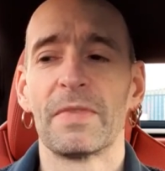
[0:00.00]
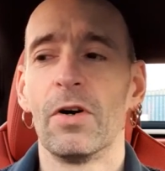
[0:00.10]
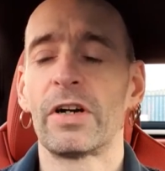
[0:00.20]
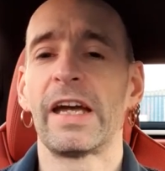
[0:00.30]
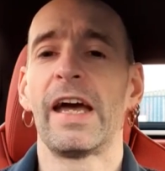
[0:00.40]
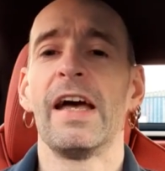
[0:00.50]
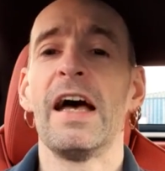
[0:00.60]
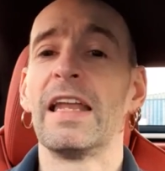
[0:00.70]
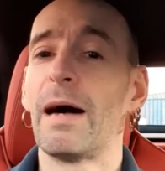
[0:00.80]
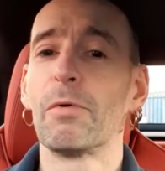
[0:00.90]
Okay,
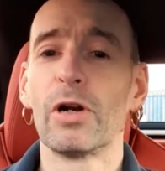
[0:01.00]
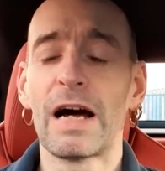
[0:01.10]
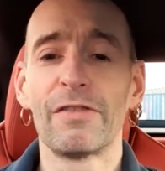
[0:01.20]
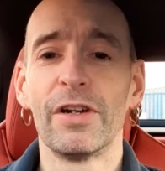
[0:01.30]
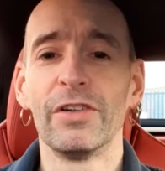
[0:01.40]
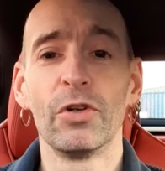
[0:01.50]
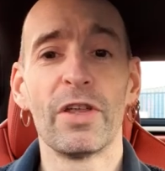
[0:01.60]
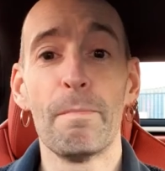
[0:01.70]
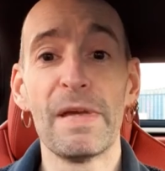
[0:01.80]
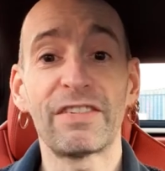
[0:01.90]
now I'm going to have
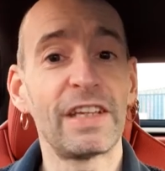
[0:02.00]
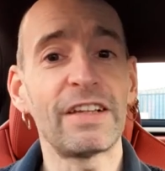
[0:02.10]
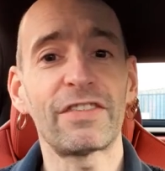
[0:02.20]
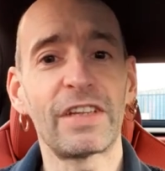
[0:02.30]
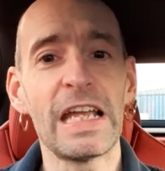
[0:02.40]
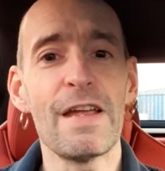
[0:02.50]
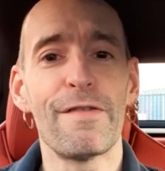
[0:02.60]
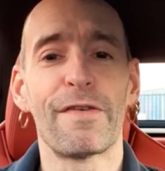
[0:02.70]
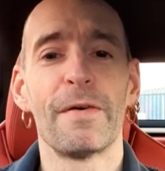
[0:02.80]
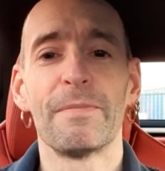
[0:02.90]
another Mystic
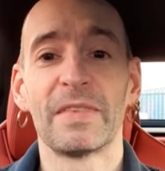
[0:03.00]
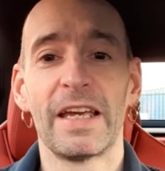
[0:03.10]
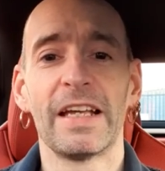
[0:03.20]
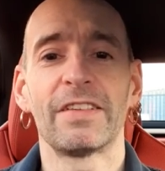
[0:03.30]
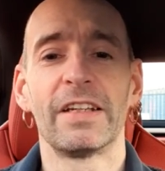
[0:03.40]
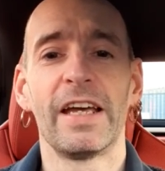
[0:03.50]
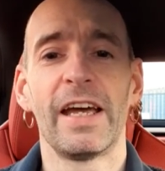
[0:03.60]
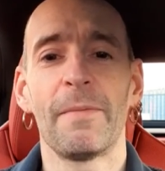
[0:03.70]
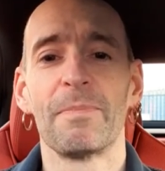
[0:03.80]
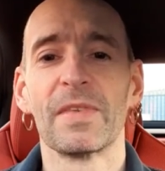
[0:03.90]
Steve day
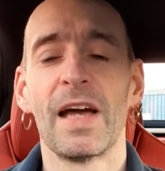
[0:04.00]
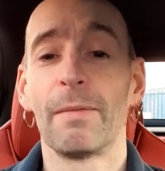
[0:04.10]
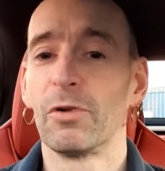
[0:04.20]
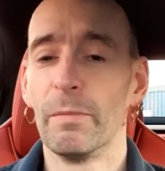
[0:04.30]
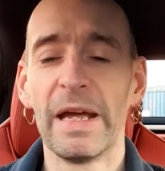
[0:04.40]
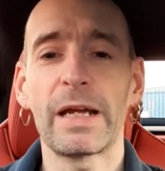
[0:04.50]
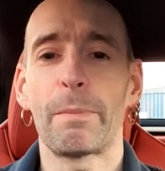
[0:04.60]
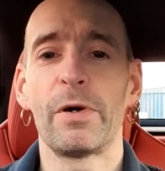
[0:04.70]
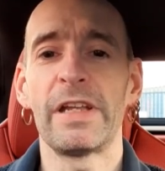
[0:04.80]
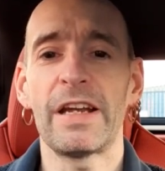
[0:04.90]
today. I'm going to make a
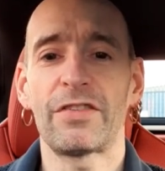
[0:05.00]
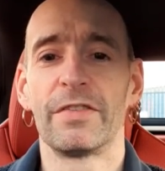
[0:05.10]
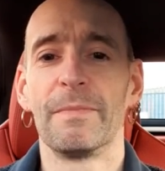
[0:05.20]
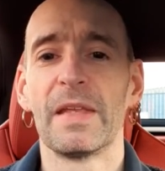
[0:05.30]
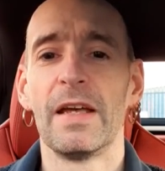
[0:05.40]
prediction.